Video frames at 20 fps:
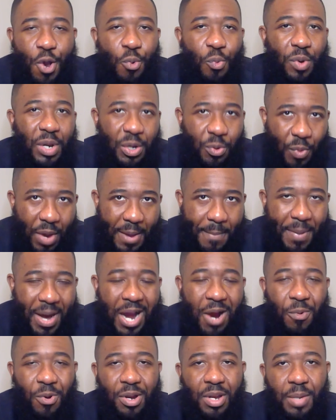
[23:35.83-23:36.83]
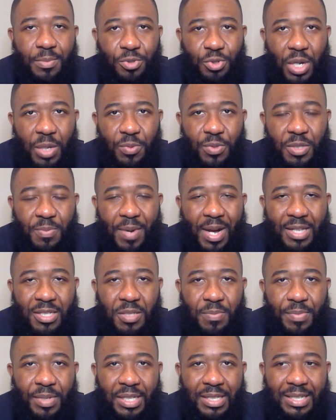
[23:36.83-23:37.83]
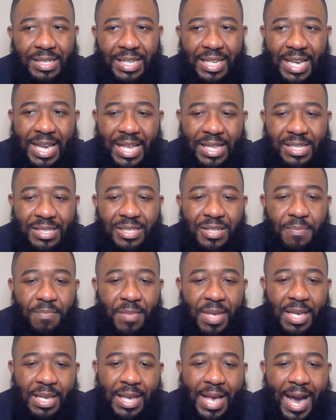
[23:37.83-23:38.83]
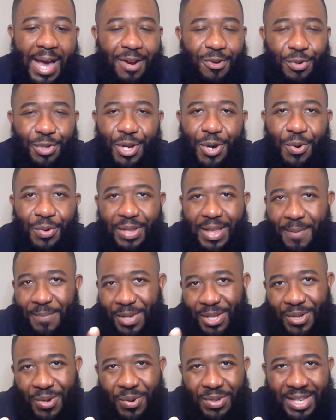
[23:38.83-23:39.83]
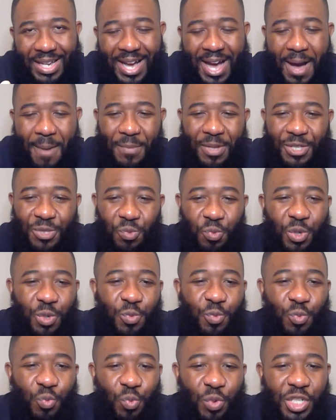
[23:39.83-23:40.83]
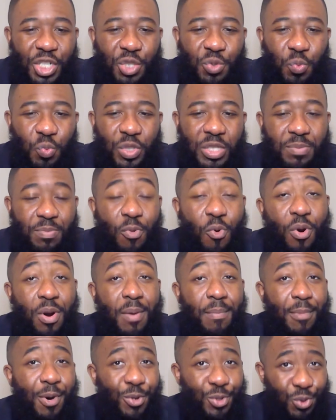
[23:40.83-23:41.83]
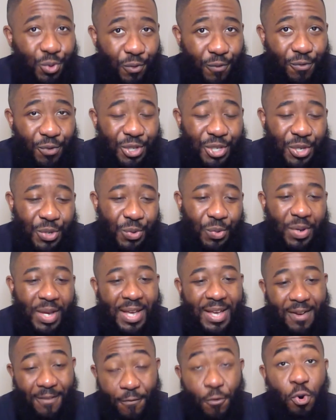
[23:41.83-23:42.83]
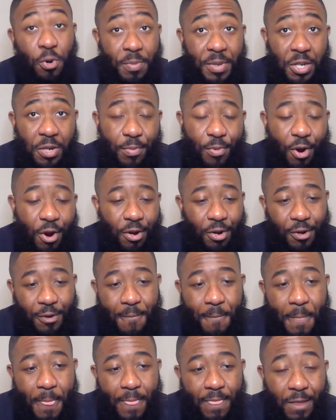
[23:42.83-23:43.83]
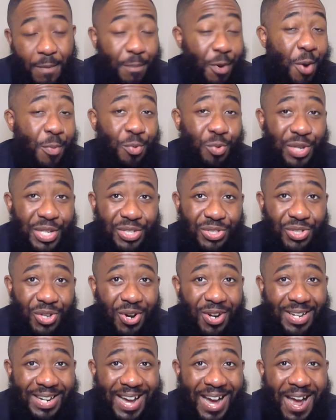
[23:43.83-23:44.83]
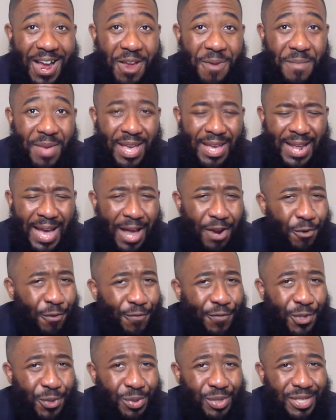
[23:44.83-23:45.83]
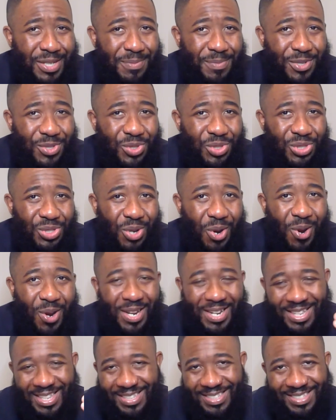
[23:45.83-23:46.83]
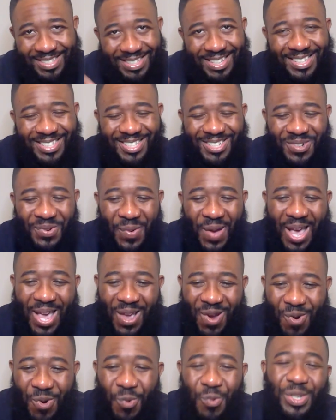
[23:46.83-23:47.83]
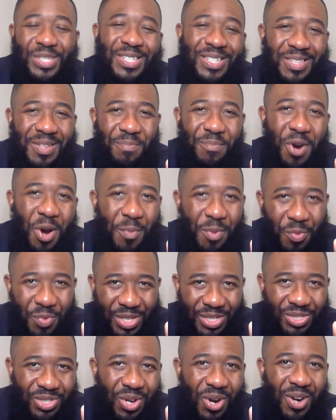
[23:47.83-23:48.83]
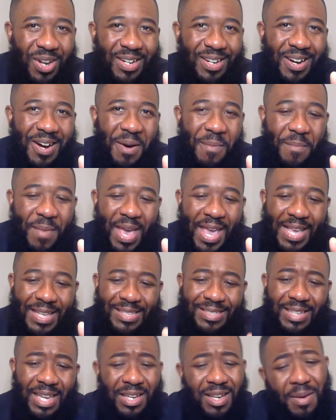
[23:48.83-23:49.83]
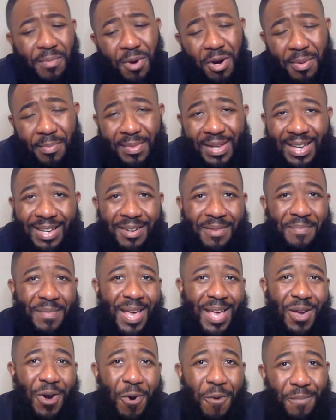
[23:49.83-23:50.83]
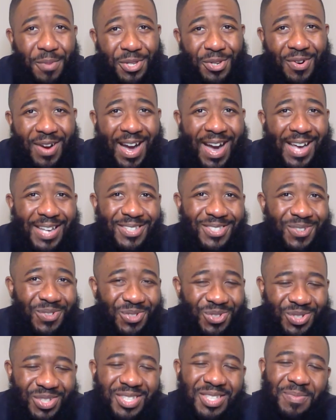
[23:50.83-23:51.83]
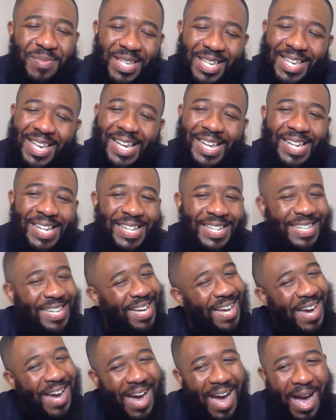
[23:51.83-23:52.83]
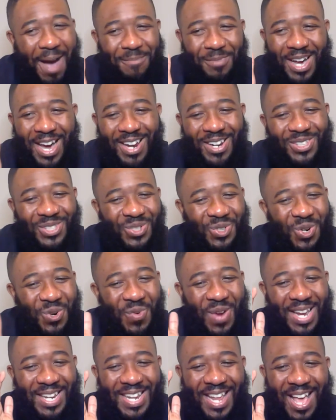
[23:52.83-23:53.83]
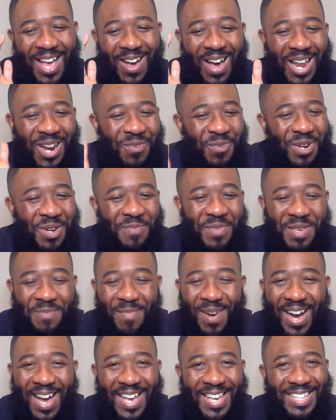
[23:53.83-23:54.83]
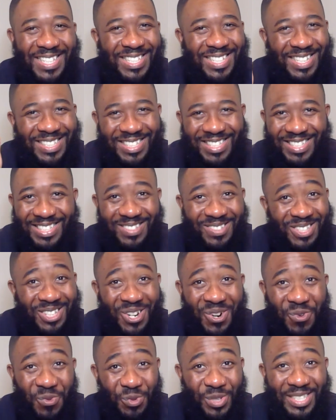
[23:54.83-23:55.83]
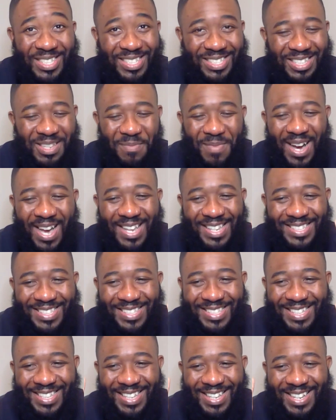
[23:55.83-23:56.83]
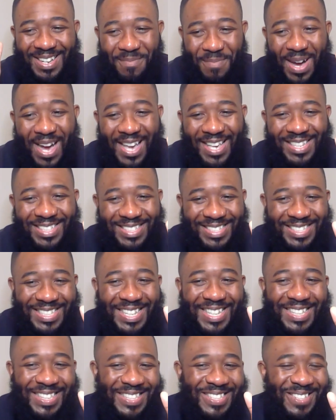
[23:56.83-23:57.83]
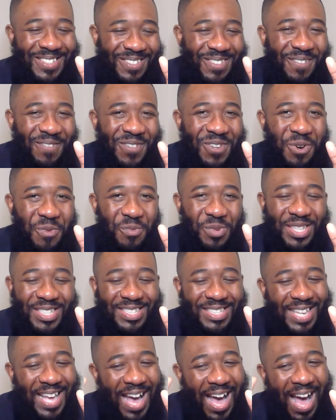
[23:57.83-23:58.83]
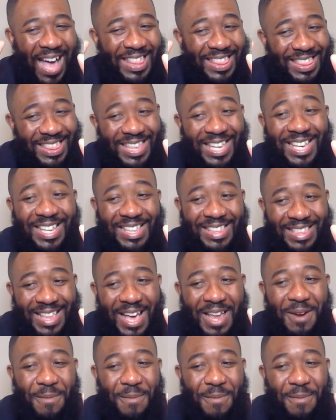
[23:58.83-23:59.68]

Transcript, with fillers: where great power comes great responsibility. And to me, I don't know, let me know in the comments, what, which was more emotional for you, for Peter Parker? The moment when he's talking to Iron Man, I don't feel good, Mister Stark, and he's dusted away, or was it the moment when he's talking to Aunt May and he's like, come on, Aunt May, open your eyes, don't do this to me? I'm kind of torn right now. I don't want to be biased because it's, you know, recency bias, uh, bias seeing the, the film recently. I think that